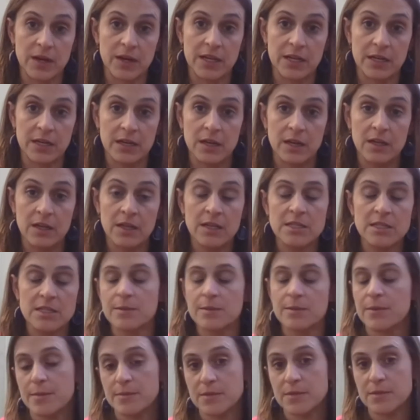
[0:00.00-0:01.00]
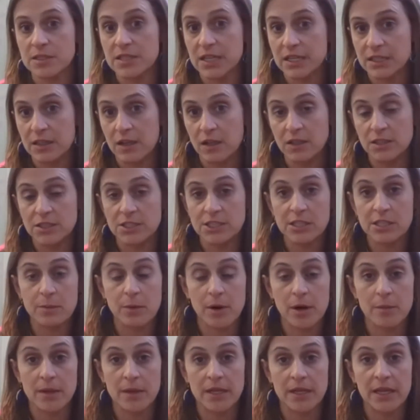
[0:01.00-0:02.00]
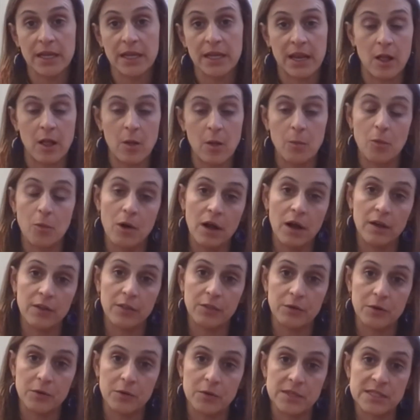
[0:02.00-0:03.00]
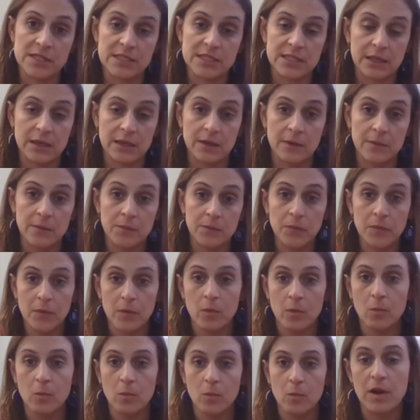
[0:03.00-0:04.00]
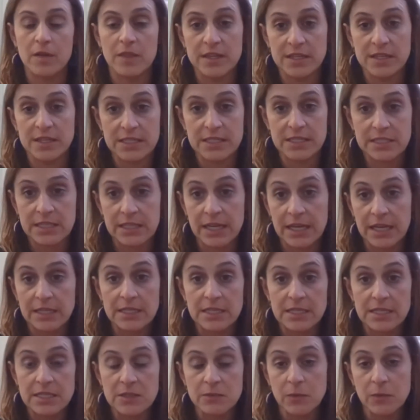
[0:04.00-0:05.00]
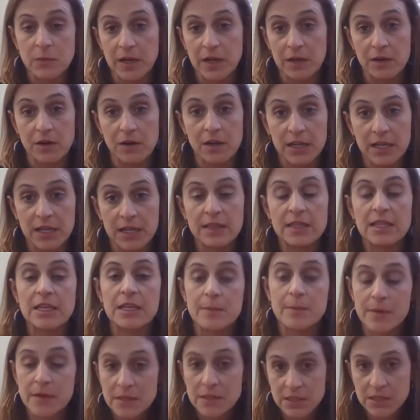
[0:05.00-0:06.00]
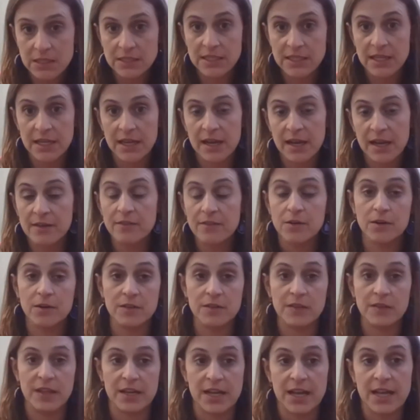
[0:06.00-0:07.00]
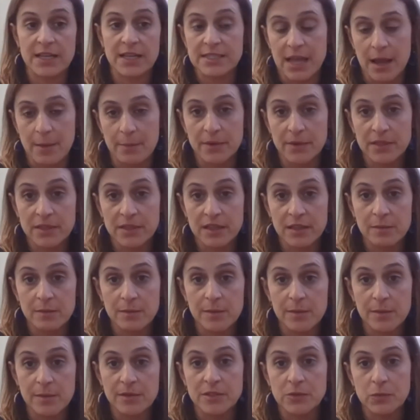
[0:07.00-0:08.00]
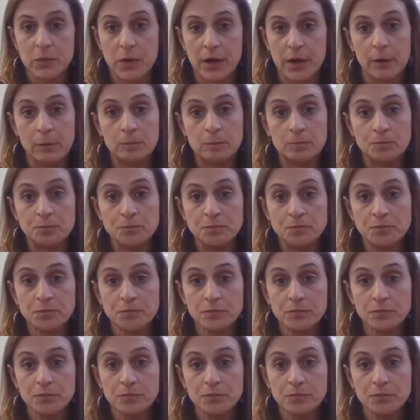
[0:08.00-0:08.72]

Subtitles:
right, sometimes our technology department can help walk through and see where the disconnect is and why you're not getting the emails, because I have heard that has happened to other people as well.